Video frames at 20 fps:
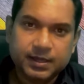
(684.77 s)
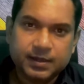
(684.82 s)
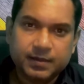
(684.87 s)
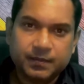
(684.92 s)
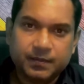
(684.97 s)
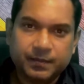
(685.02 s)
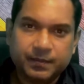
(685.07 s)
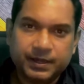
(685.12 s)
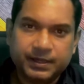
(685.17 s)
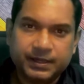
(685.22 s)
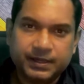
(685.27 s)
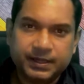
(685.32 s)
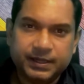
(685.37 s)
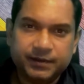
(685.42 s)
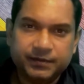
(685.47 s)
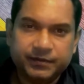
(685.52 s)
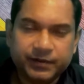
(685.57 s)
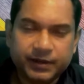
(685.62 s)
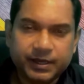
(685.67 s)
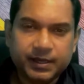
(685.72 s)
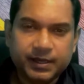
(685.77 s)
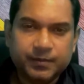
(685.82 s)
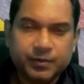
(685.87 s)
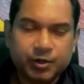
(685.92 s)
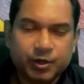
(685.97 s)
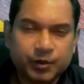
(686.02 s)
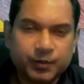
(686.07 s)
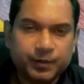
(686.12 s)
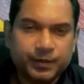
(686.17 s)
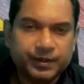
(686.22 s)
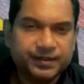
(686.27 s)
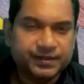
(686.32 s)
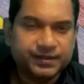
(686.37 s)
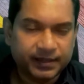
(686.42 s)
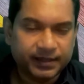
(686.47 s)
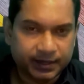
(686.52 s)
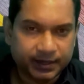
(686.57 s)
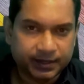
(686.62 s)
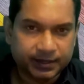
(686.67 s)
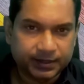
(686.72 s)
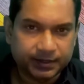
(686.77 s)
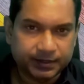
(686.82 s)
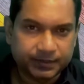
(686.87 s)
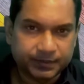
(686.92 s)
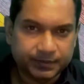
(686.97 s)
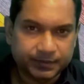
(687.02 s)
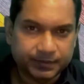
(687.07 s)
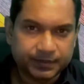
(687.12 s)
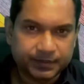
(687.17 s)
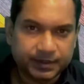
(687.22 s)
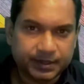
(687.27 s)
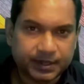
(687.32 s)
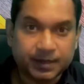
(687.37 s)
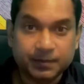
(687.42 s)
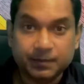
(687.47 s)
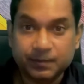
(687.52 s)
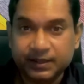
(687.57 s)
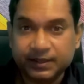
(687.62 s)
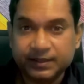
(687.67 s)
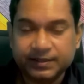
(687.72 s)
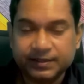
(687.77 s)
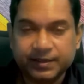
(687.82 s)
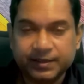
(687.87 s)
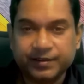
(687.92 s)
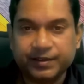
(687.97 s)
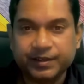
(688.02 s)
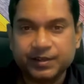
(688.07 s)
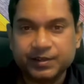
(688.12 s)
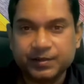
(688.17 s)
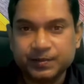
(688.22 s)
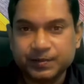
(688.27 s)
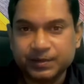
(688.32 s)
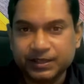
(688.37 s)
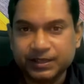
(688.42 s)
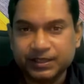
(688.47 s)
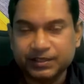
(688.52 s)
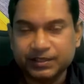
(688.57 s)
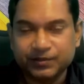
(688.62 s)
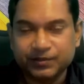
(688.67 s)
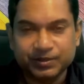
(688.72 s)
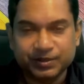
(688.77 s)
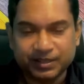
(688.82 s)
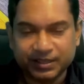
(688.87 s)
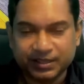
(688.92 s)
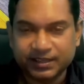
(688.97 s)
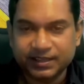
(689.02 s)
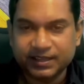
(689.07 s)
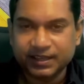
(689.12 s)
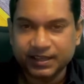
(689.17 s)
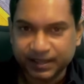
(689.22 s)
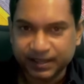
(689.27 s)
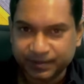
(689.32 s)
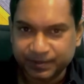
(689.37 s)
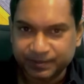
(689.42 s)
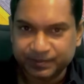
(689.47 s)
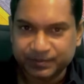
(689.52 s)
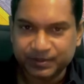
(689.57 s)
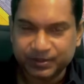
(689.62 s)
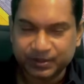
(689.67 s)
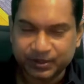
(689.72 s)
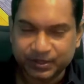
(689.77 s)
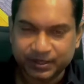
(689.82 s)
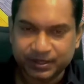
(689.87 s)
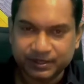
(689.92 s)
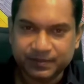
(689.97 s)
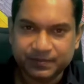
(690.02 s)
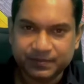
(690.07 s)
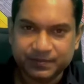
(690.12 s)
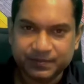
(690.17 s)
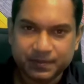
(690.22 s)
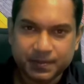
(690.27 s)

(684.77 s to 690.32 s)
But if I am not mistaken, and please correct me if you think I am, okay?